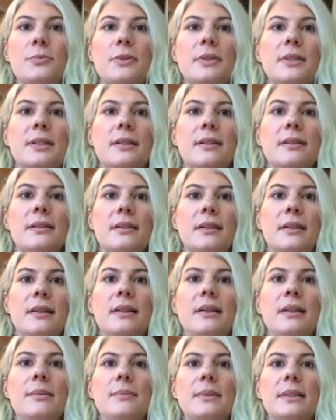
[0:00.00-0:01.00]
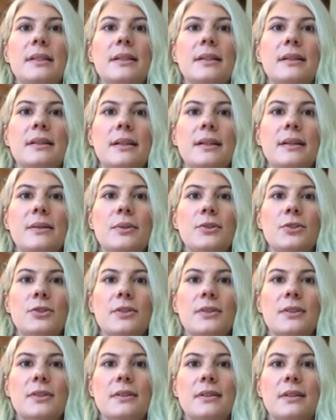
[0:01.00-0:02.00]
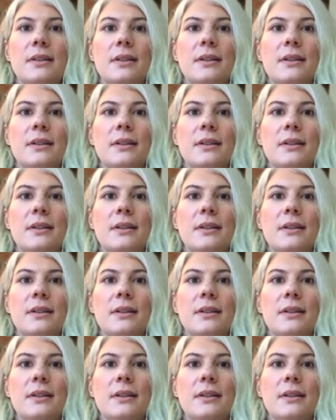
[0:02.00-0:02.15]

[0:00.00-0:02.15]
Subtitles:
pretty immediately, which is